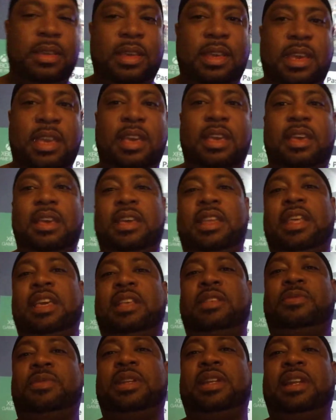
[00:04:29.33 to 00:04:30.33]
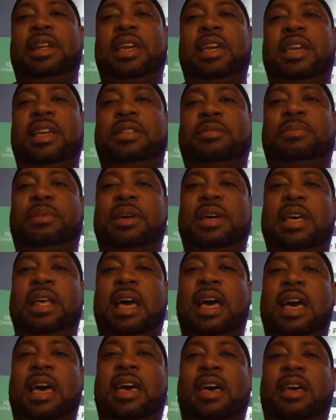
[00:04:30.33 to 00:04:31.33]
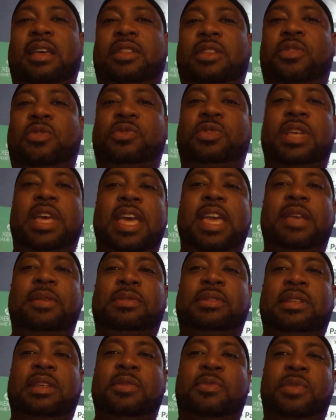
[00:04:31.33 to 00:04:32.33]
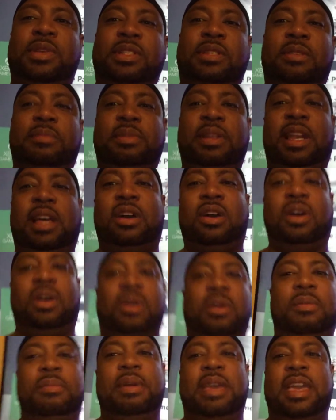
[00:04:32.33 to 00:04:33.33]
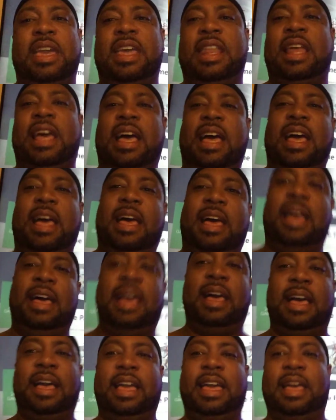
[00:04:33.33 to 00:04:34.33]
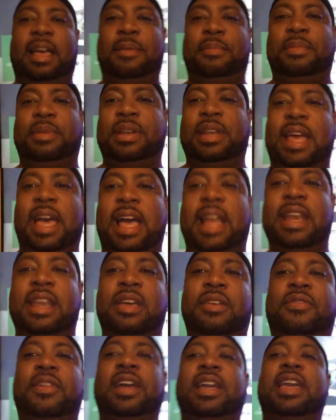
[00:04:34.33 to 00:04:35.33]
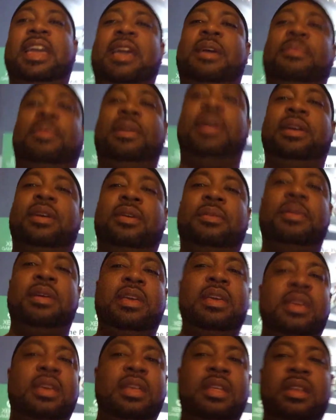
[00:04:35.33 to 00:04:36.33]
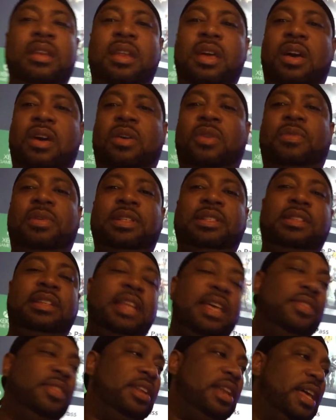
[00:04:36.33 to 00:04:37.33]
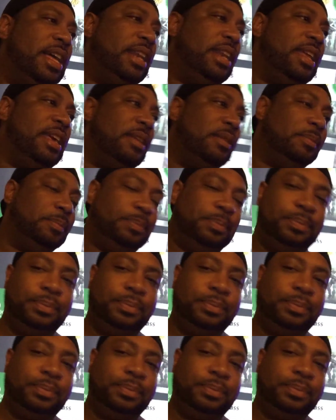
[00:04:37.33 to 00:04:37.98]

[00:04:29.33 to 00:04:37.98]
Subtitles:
it is what it is. But those games, it wasn't gonna be like, oh man, I'm gonna die now if I can't play them. No, it wasn't nothing like that.